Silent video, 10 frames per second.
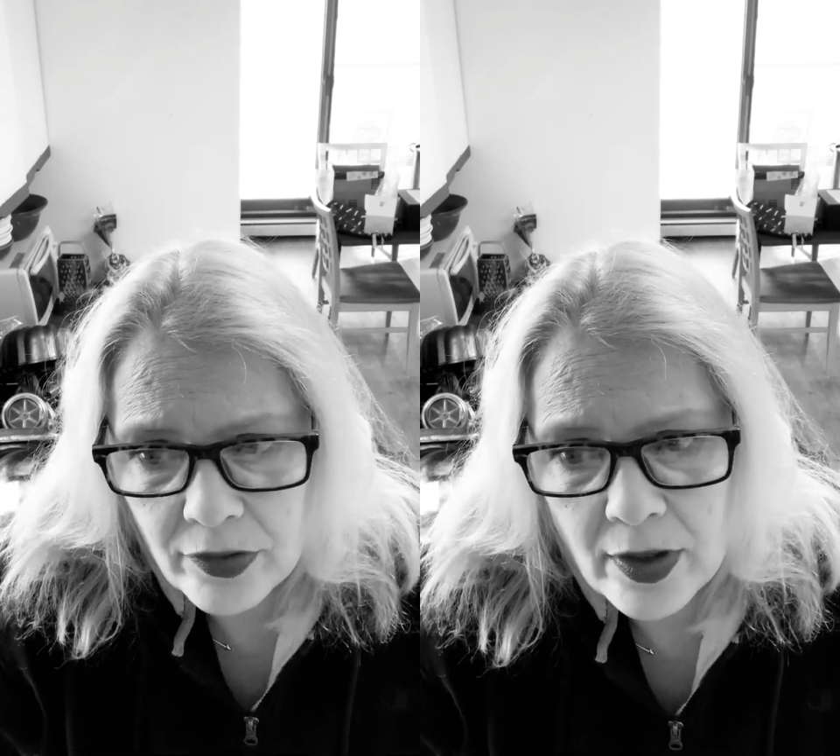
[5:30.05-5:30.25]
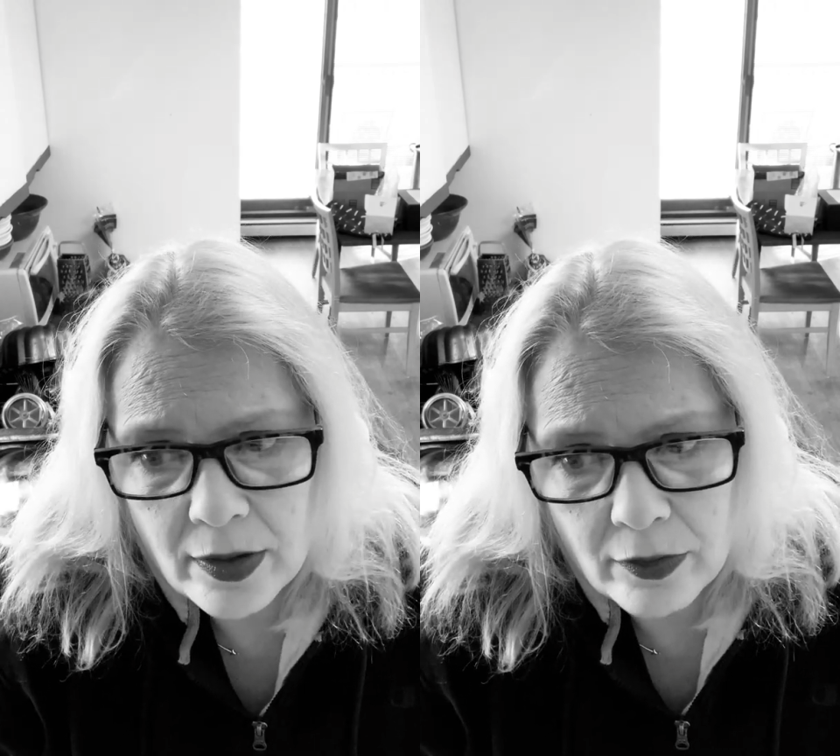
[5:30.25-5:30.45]

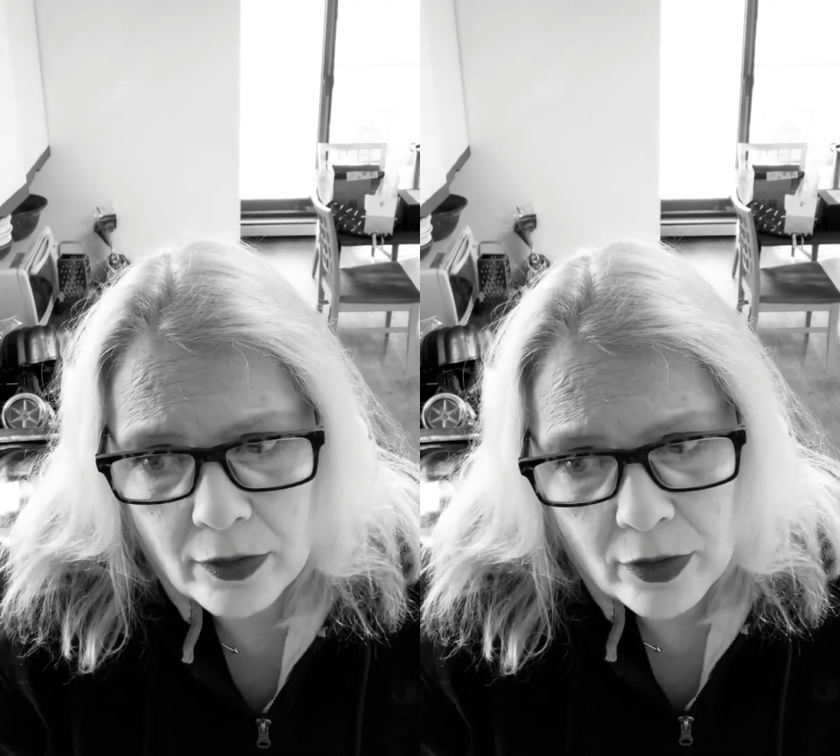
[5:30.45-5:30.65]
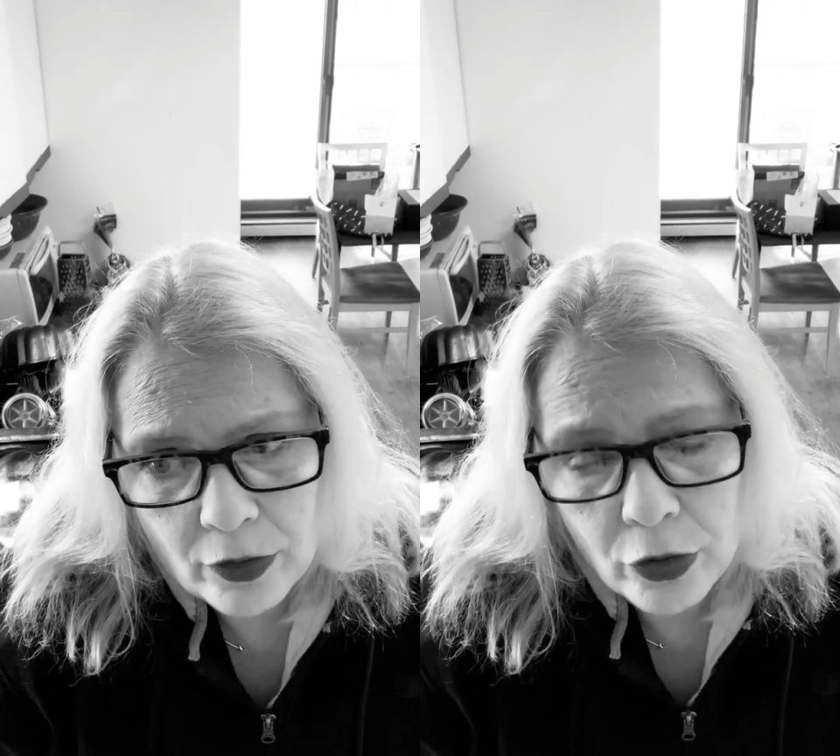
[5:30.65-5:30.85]
and
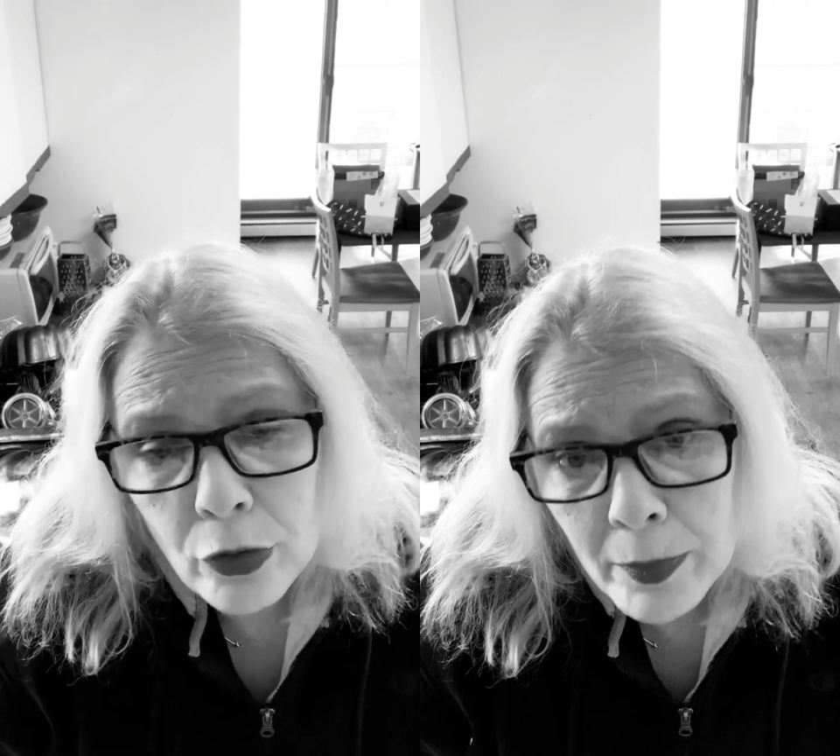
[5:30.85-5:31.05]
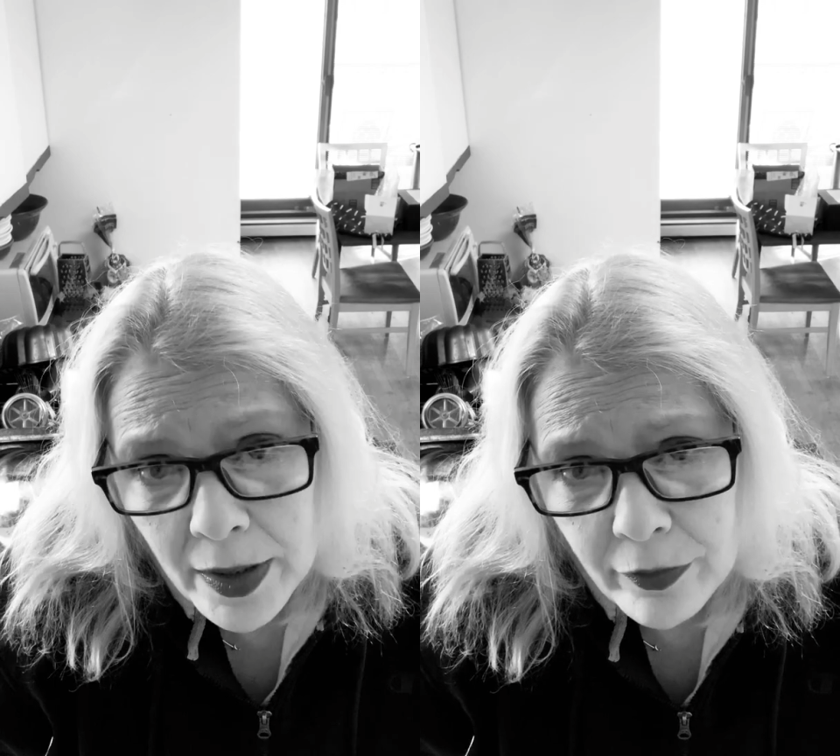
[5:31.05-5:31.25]
you
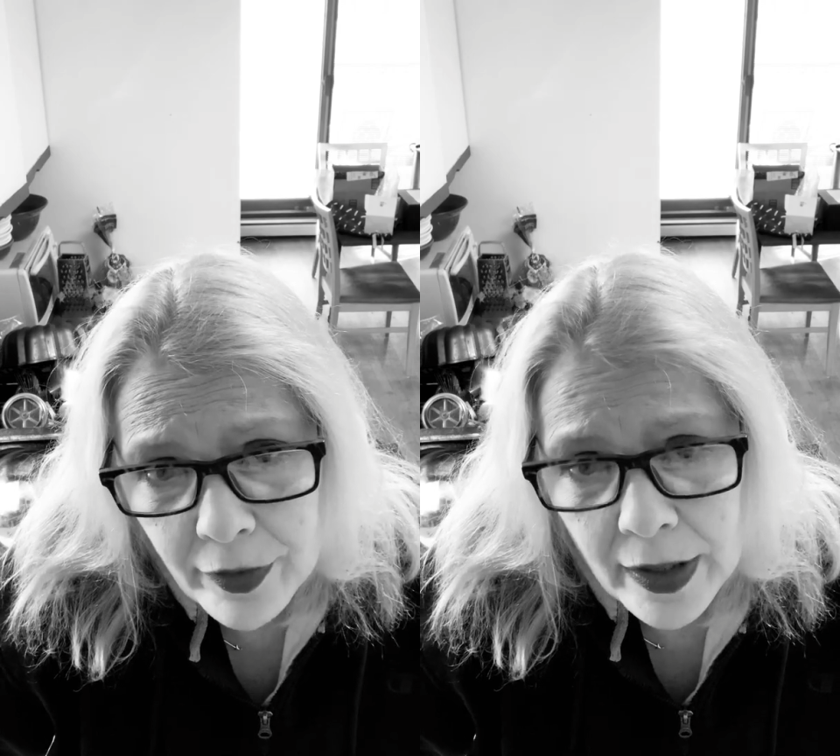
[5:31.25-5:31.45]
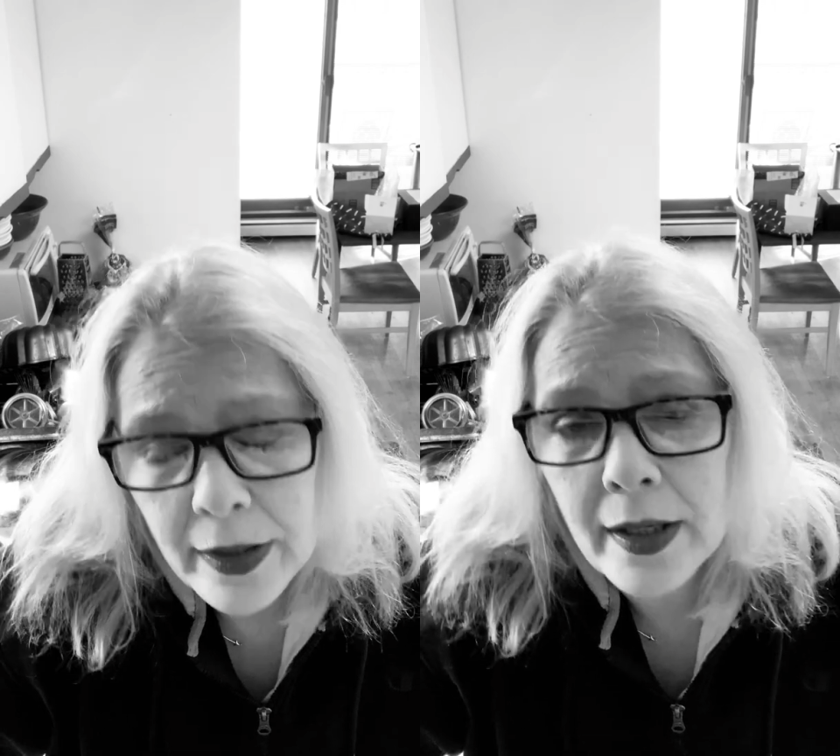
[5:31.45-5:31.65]
might
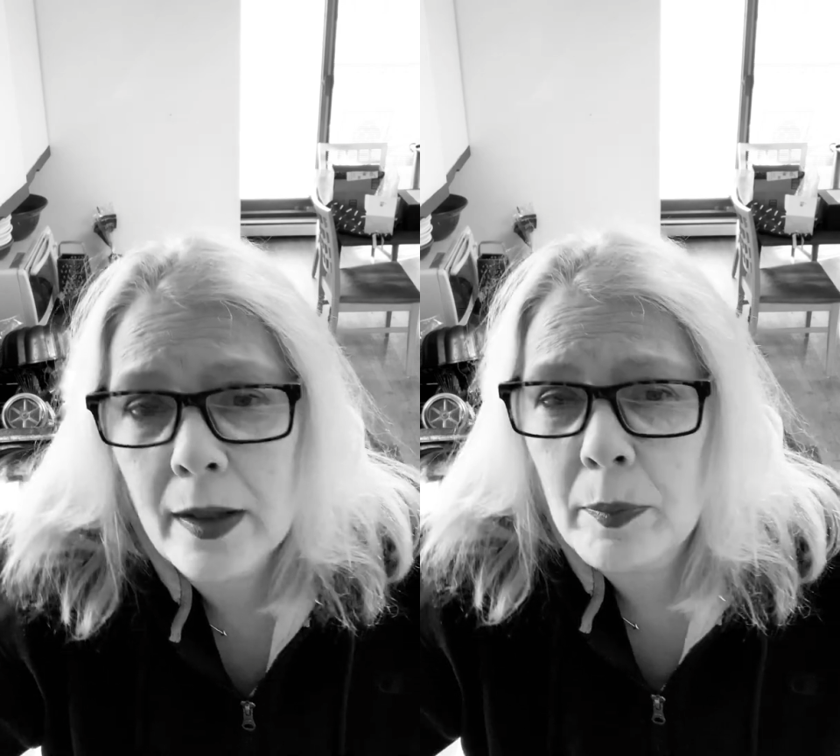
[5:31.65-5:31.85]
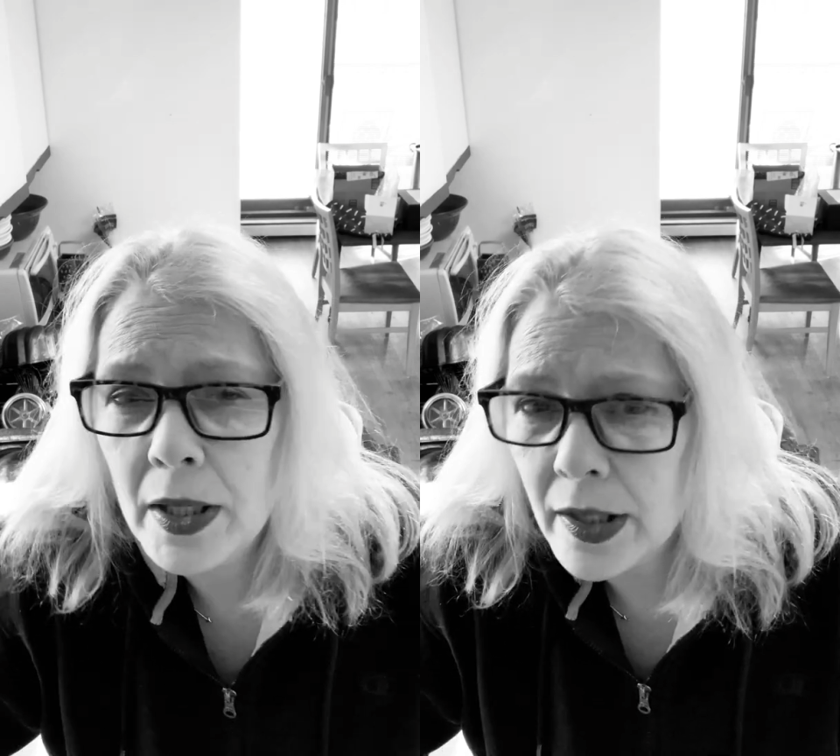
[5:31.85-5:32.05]
find a
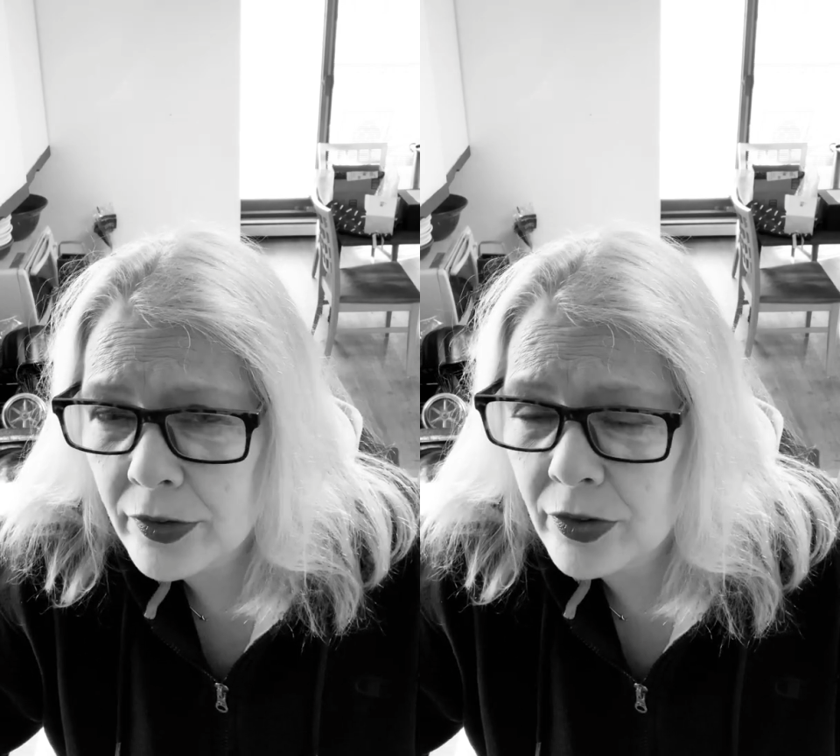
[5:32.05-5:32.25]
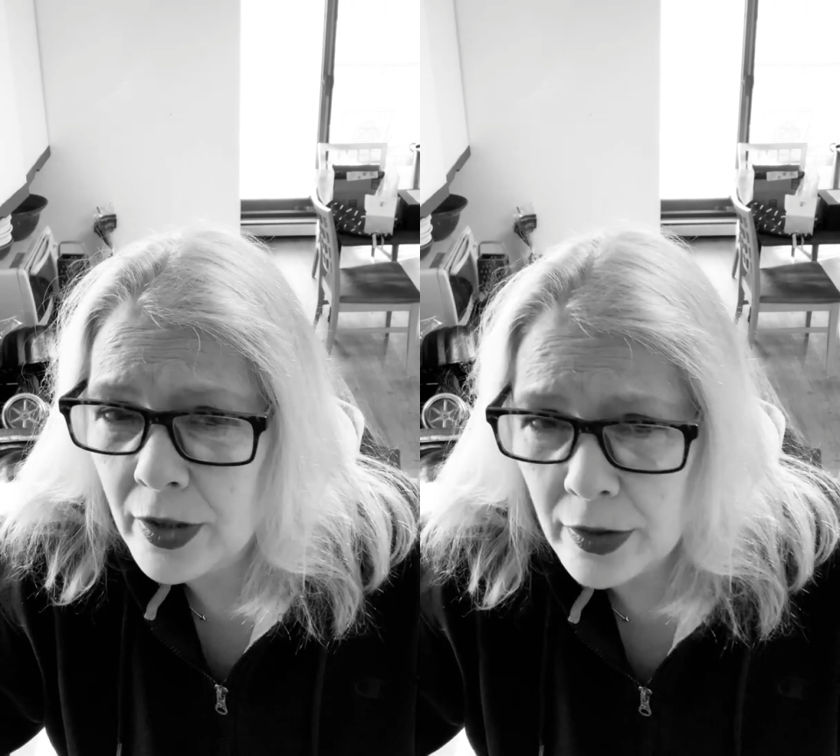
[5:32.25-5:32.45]
happy
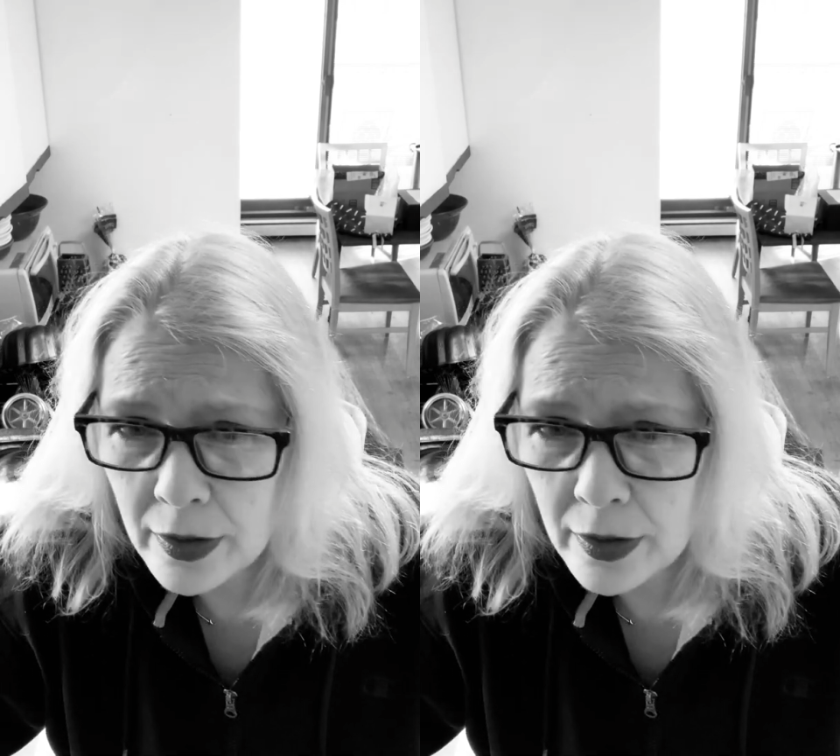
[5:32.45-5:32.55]
accident